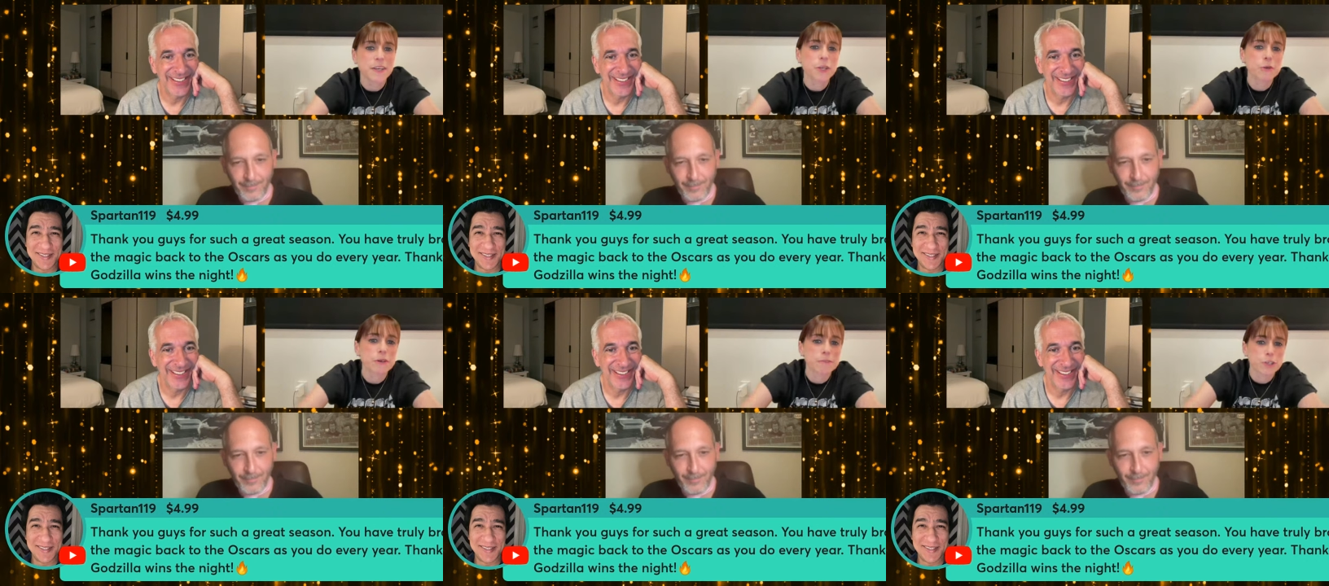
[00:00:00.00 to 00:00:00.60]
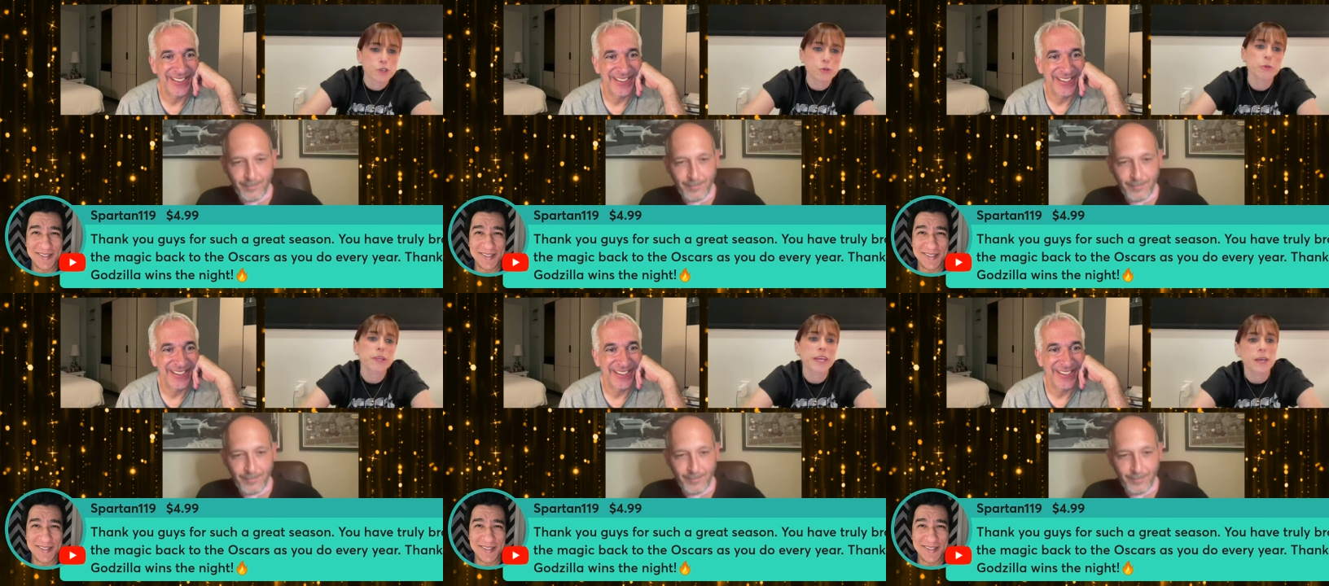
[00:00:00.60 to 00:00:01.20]
Speaker 1: You have
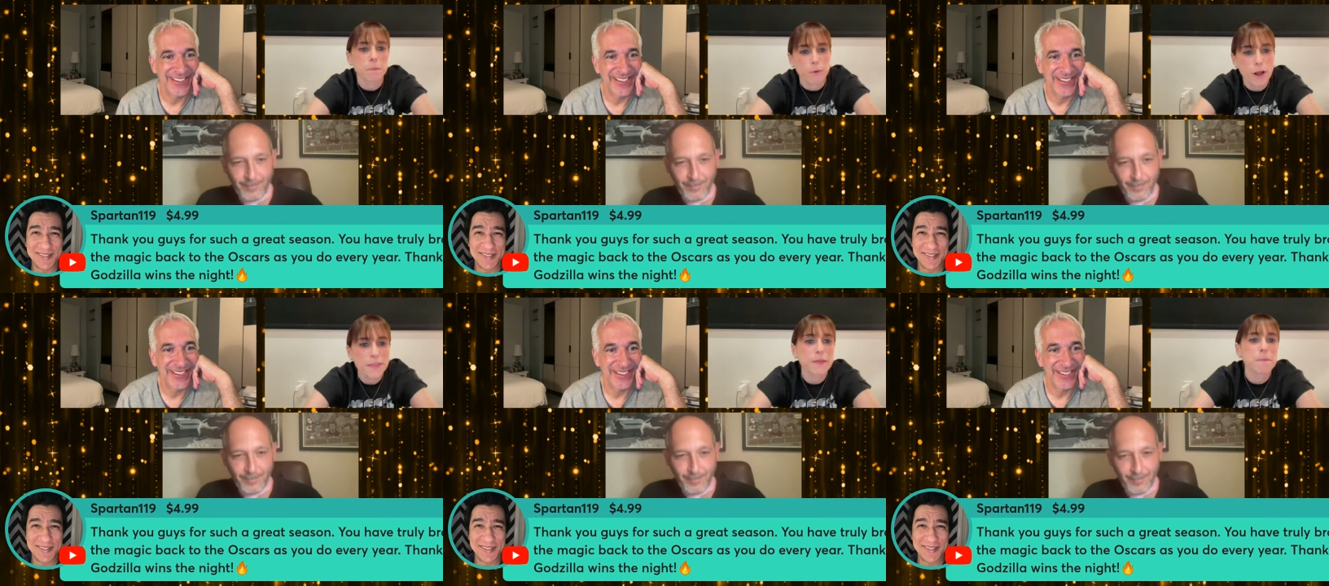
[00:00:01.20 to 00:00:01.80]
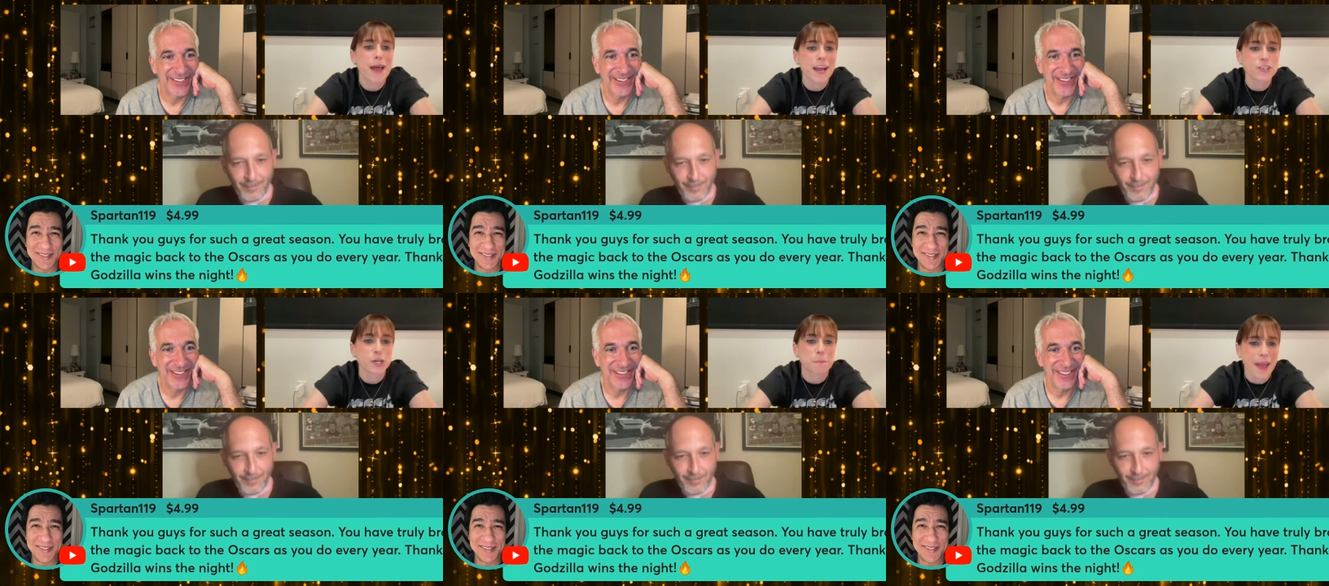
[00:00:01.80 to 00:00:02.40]
truly brought the
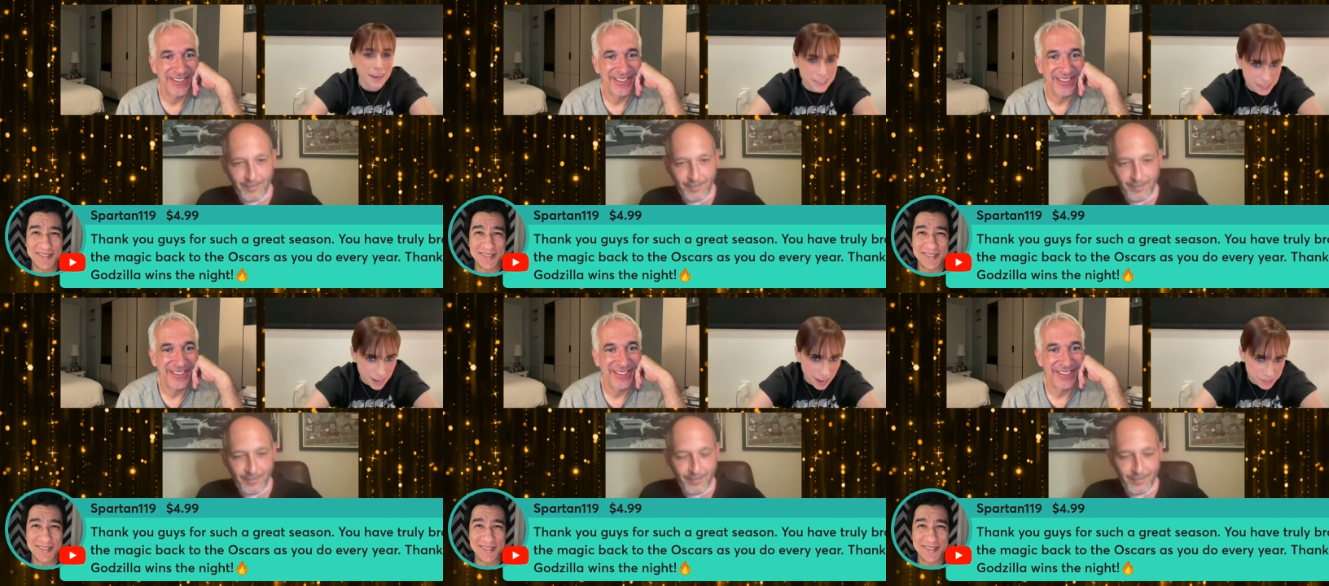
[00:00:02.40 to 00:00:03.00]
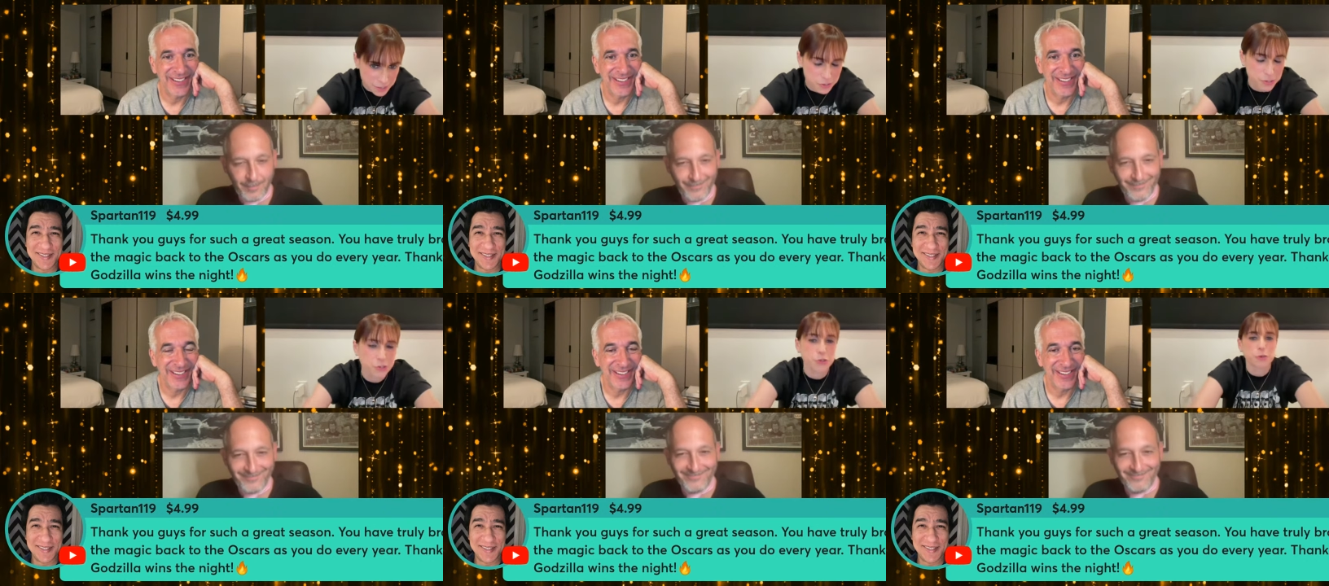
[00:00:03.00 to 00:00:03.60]
magic back to the Oscars as
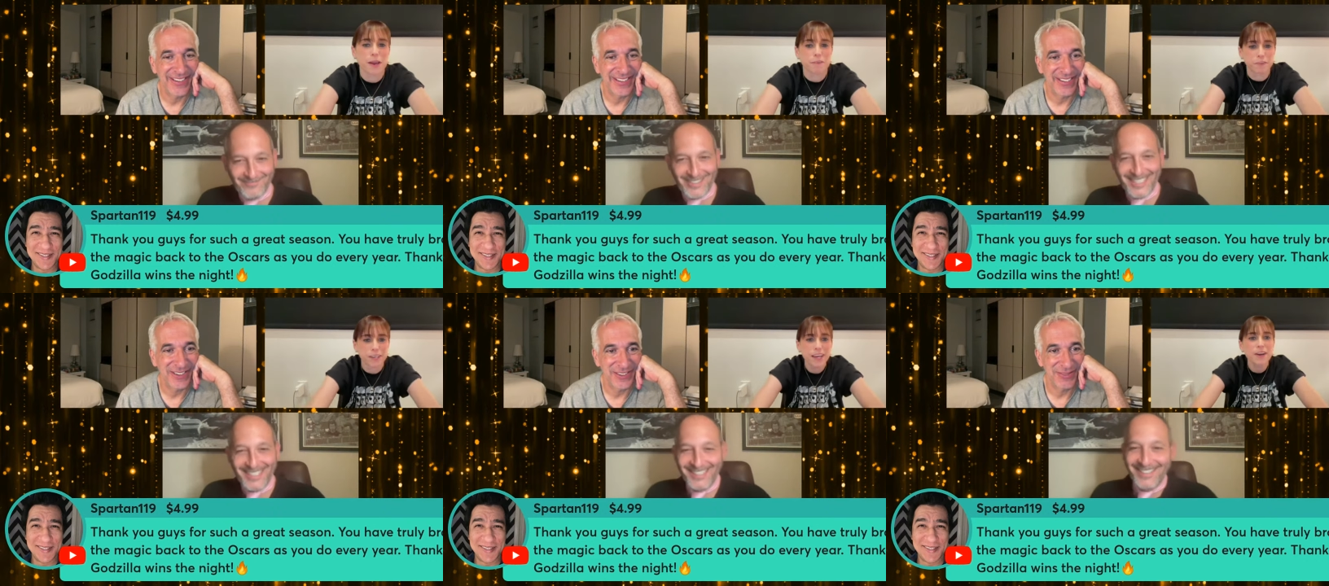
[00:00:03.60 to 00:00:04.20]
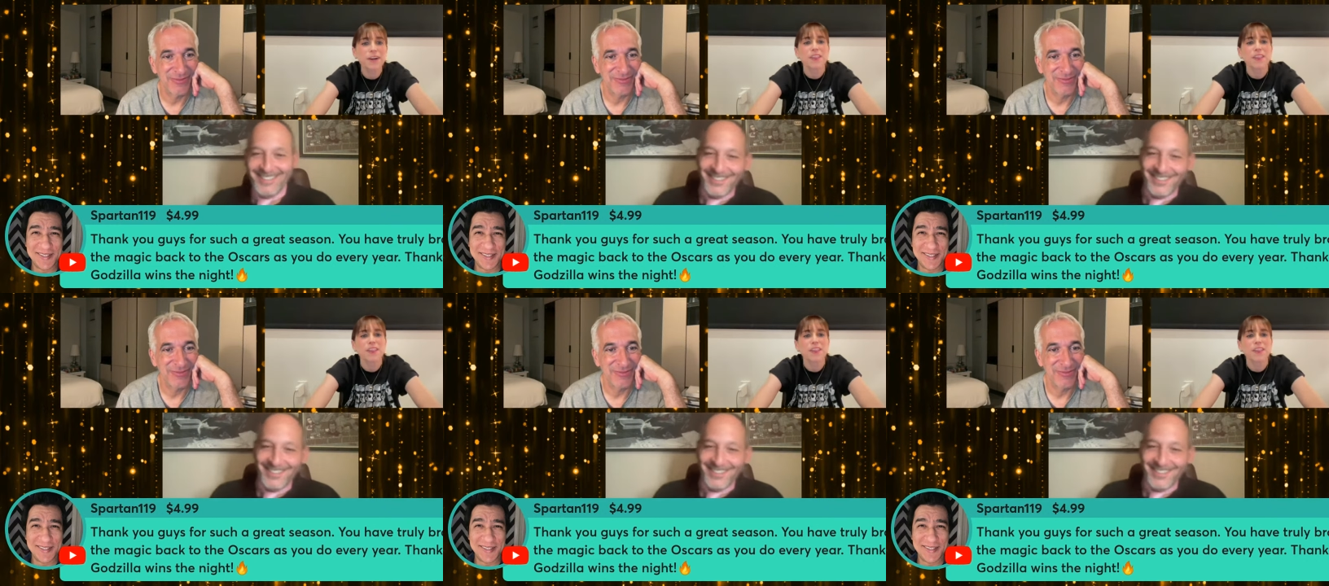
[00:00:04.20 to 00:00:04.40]
you do every year.